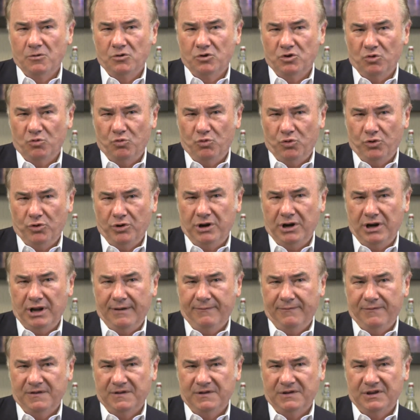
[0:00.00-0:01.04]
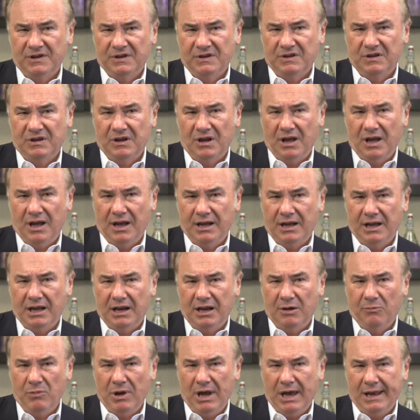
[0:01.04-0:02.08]
to put an emphasis on
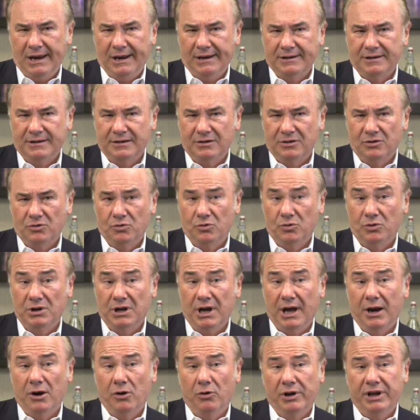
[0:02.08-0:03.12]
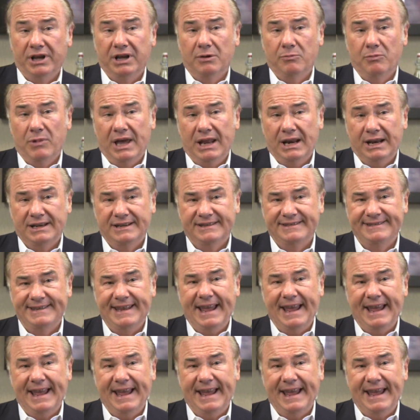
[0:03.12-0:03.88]
getting managers who not only can manage